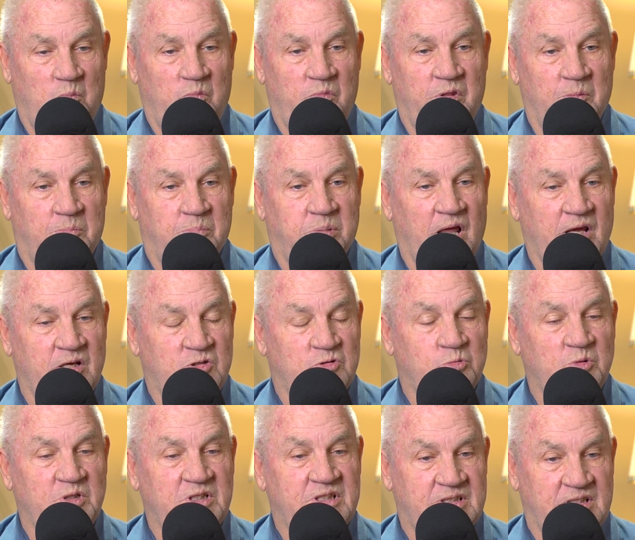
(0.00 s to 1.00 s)
the place
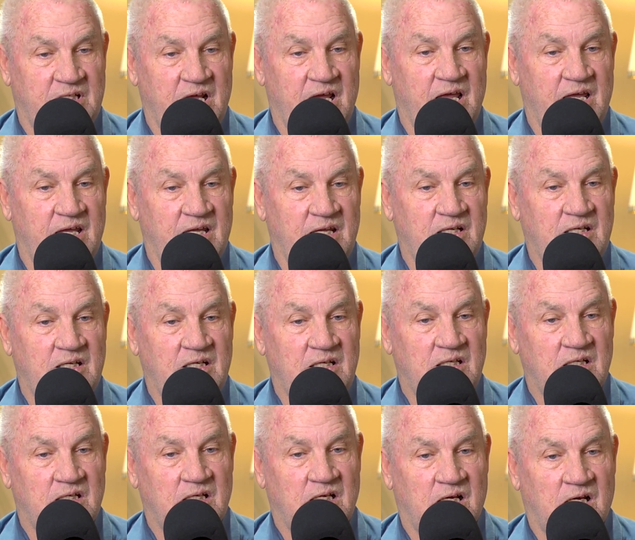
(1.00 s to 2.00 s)
we stayed
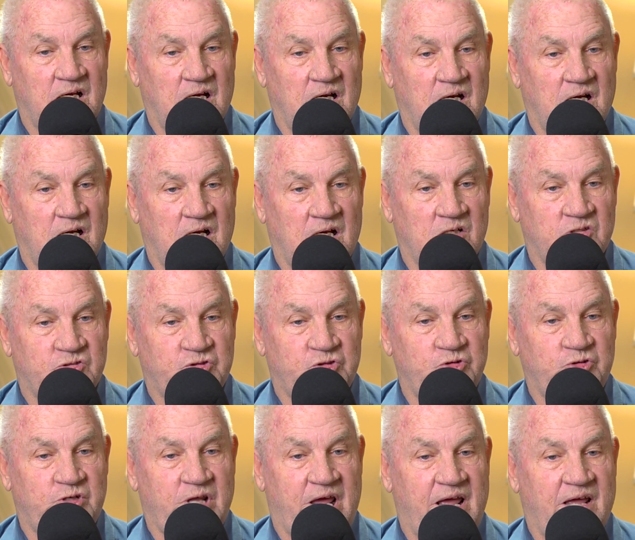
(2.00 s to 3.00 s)
uh,
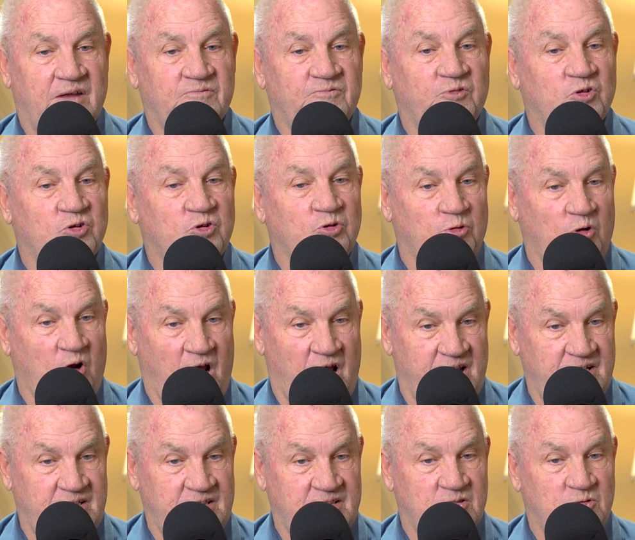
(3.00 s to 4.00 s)
Sudan for
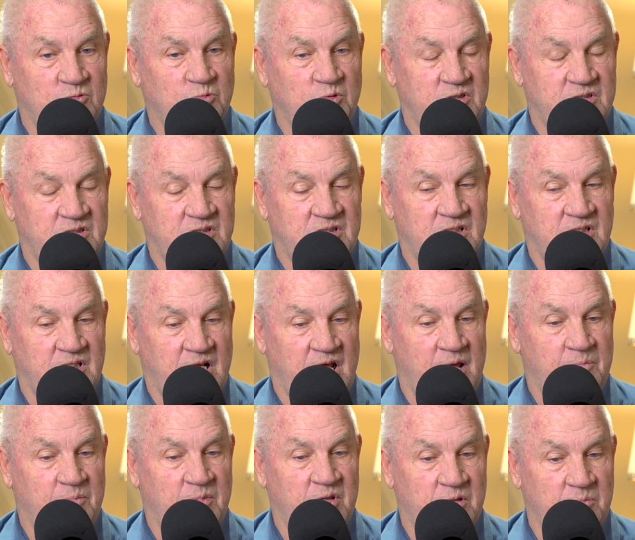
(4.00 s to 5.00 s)
Christ was the
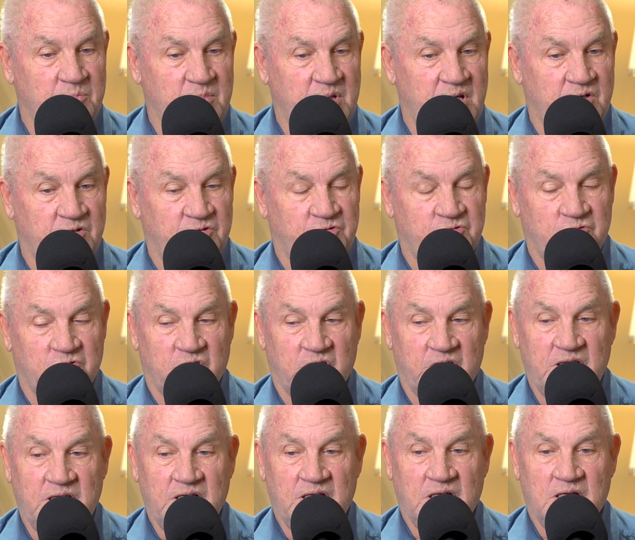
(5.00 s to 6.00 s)
name of the
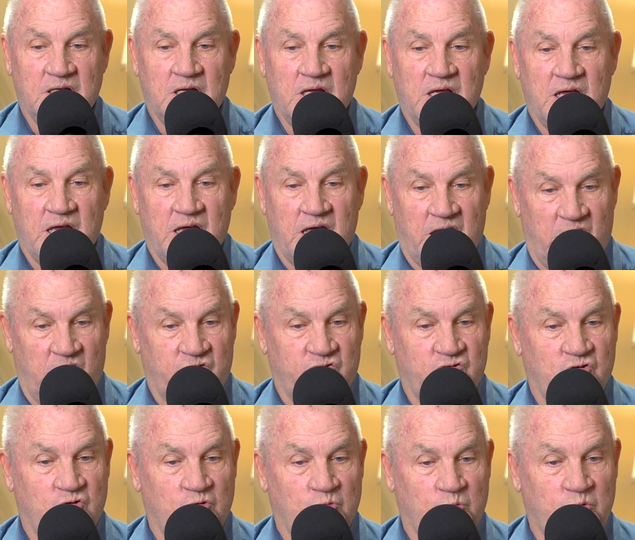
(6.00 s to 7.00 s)
ministry.
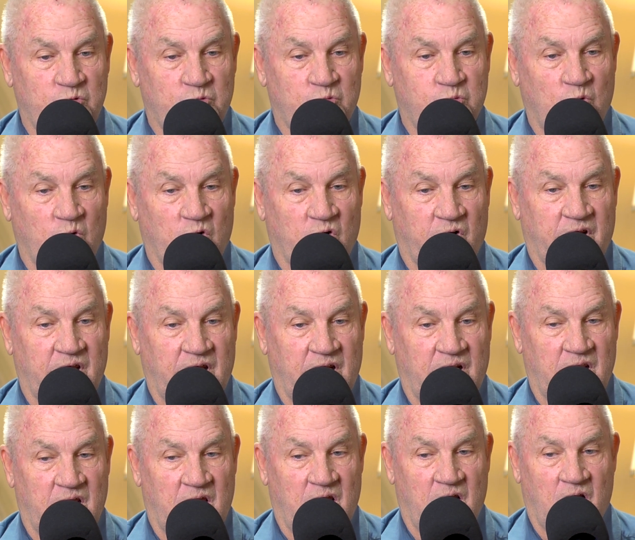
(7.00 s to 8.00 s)
Esther was
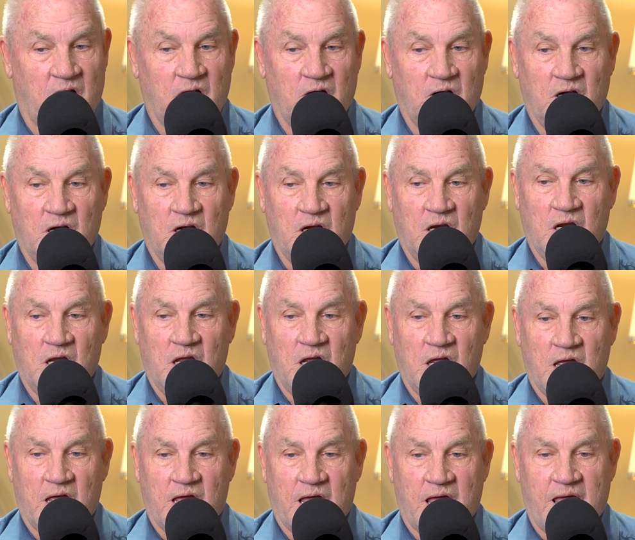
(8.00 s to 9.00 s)
working there.
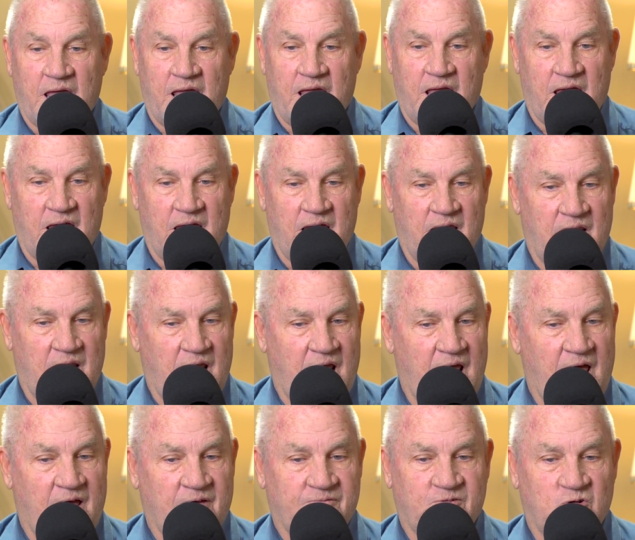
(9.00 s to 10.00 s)
And
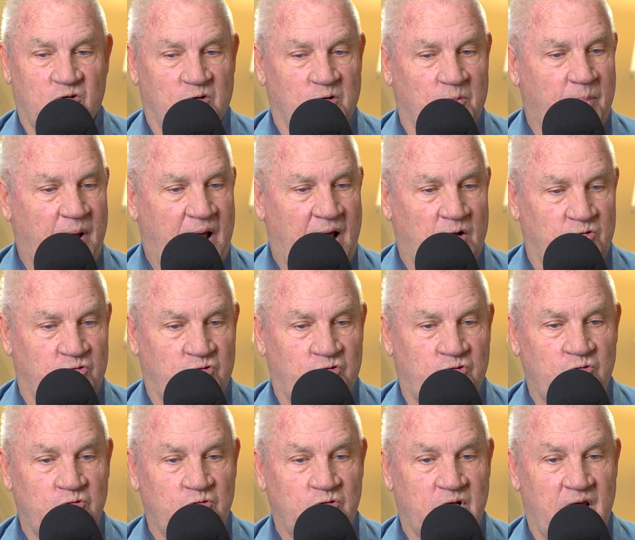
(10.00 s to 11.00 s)
after about
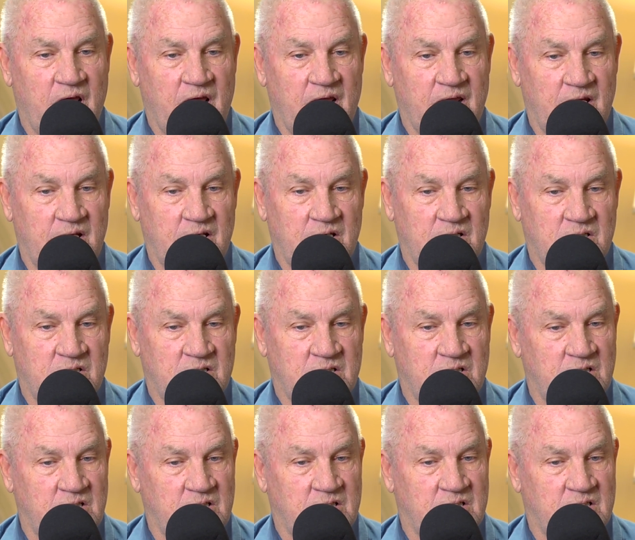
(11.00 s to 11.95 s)
two days, she